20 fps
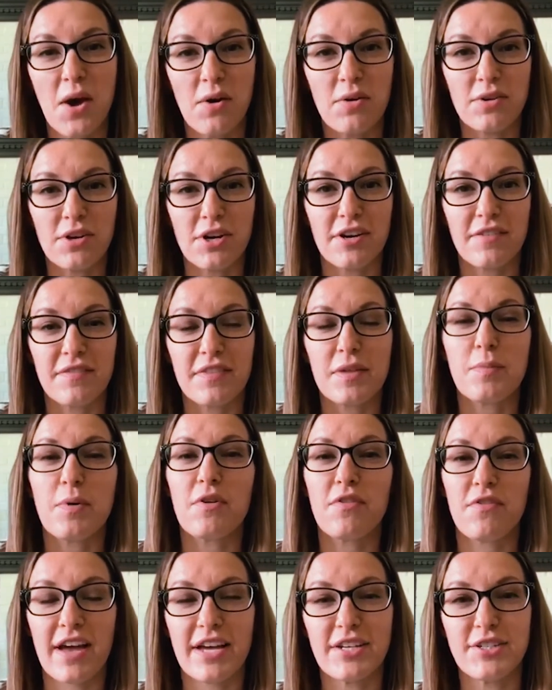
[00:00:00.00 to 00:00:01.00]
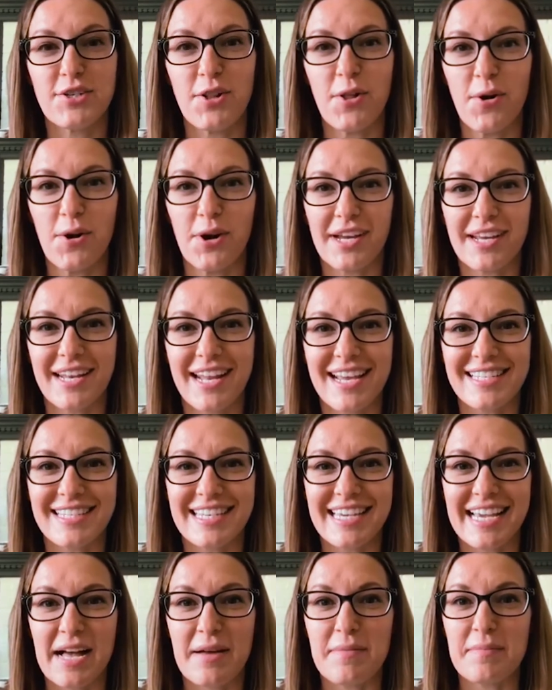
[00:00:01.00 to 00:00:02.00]
owner of the professional
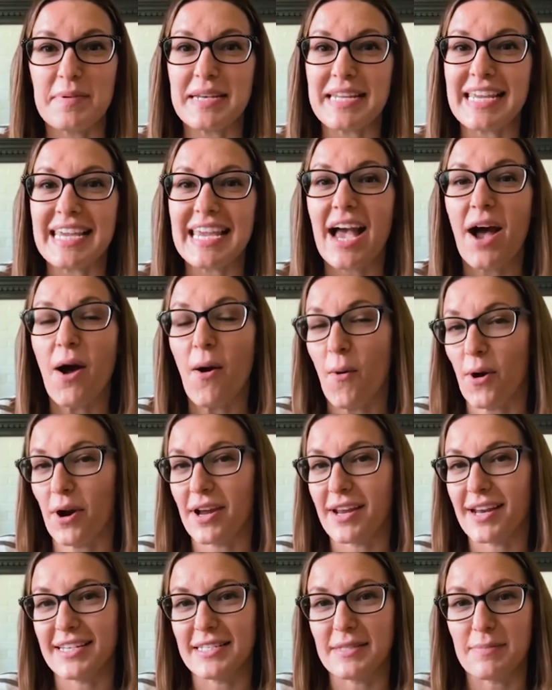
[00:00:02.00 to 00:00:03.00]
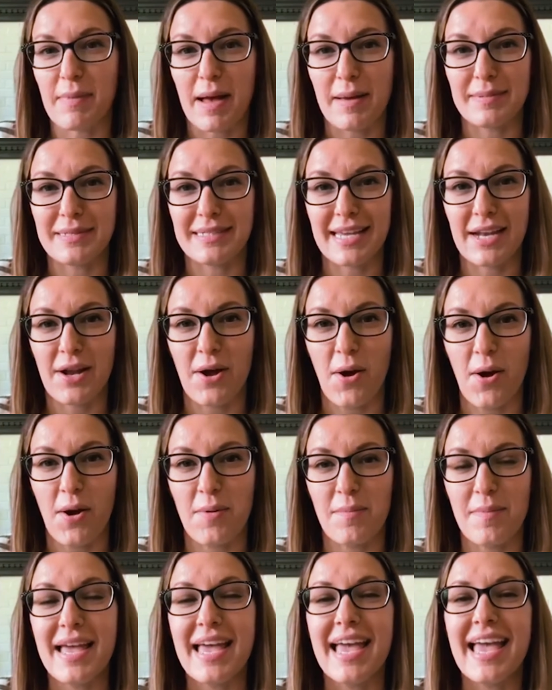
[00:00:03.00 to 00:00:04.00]
organizing company, Organized Mamas at
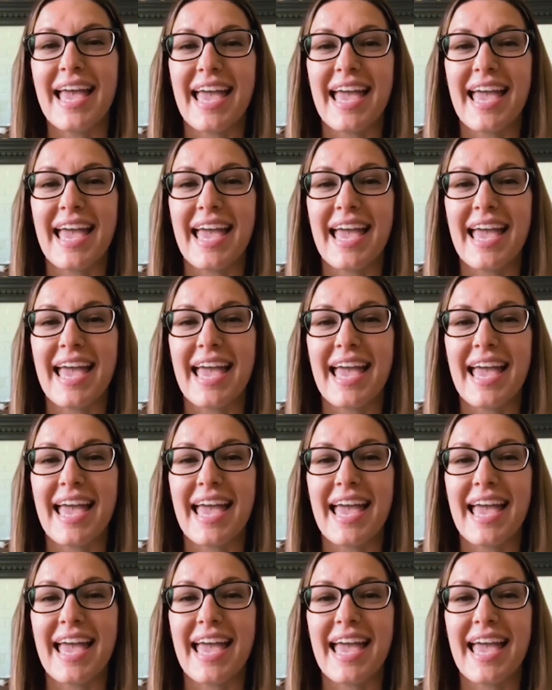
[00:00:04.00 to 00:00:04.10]
Home,